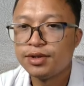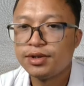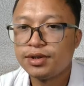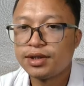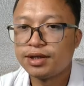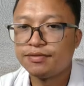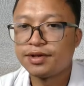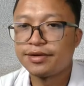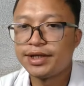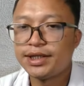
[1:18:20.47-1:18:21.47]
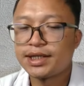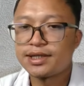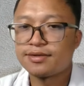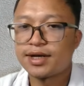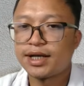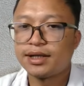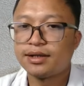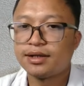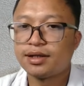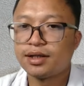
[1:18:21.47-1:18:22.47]
give the retest, right,
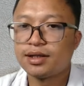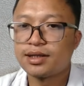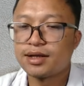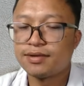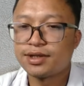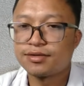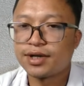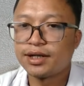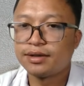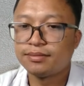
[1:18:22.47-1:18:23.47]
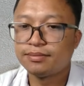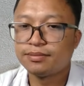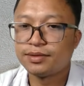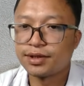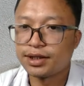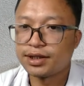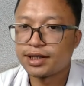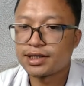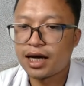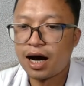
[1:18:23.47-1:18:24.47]
on these levels, right, to
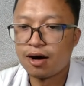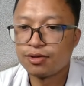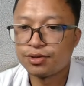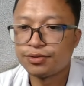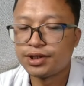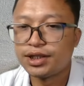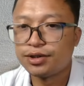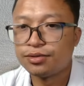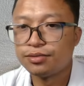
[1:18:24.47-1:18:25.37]
retest out, we need to